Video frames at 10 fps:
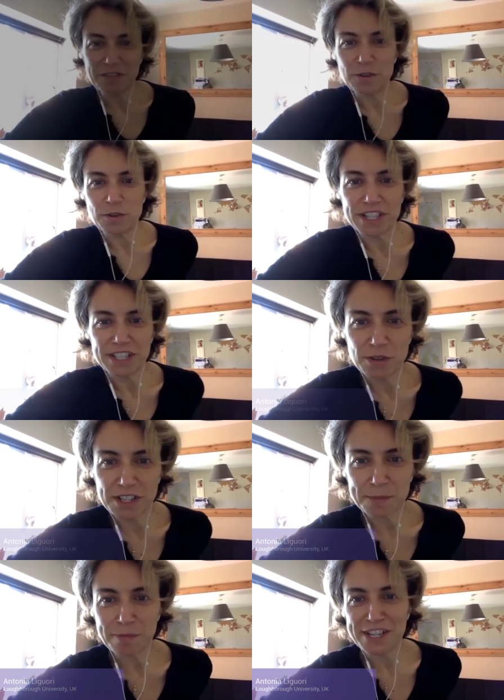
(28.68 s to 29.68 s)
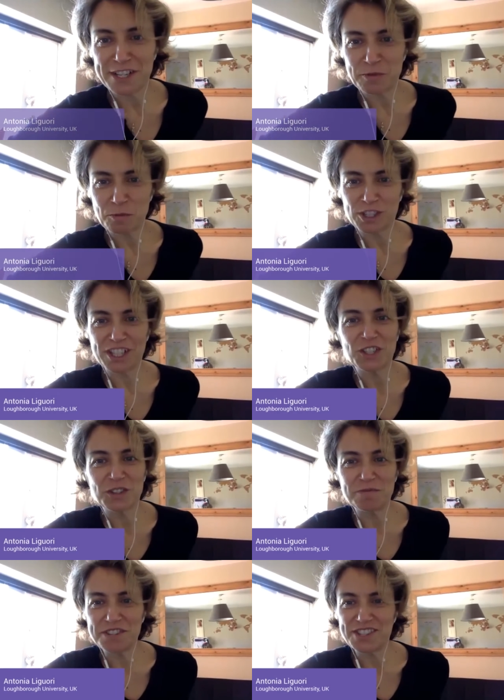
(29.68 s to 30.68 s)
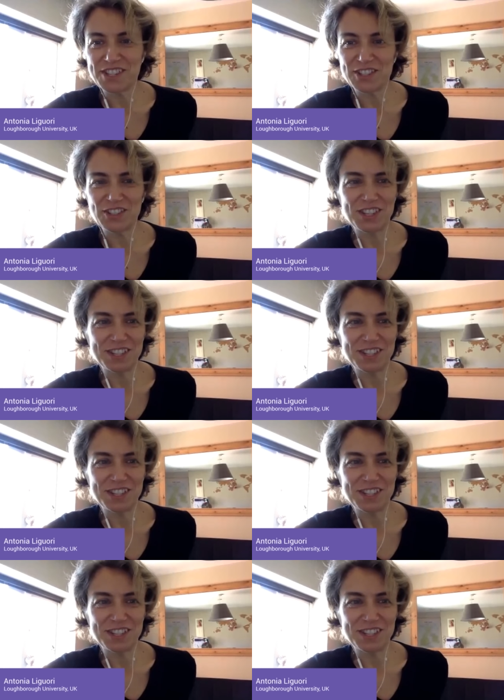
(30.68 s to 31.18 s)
If you had to explain what action research